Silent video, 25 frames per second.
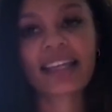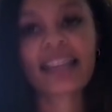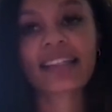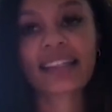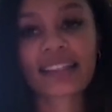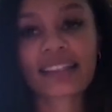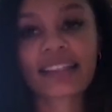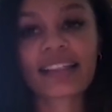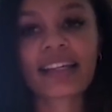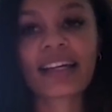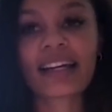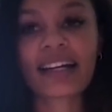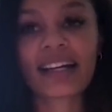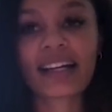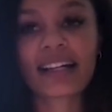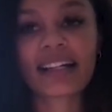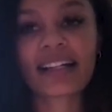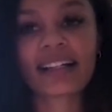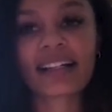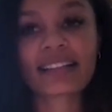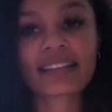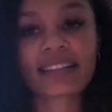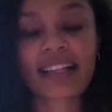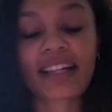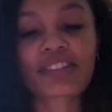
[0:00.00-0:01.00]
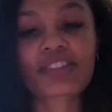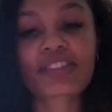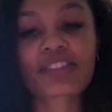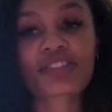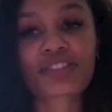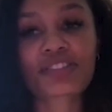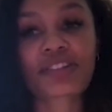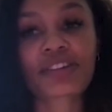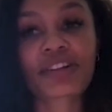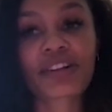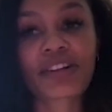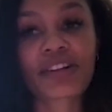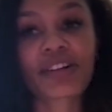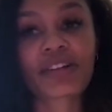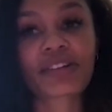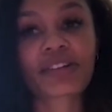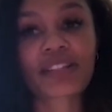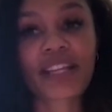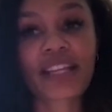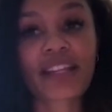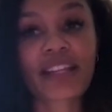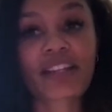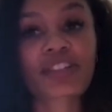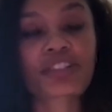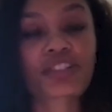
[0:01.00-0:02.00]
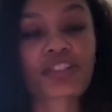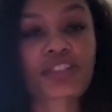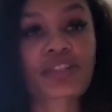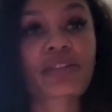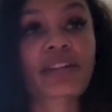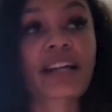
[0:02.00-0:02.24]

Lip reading: Yeah, that's true. Yeah, that's true.